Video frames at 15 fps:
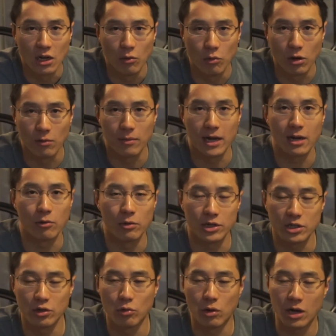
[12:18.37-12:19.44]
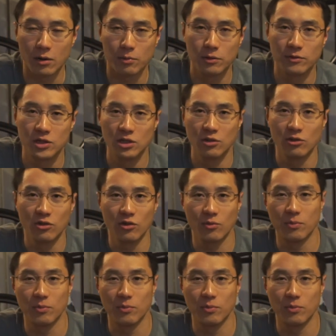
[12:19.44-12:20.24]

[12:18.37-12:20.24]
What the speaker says: were my original waterproof shoes,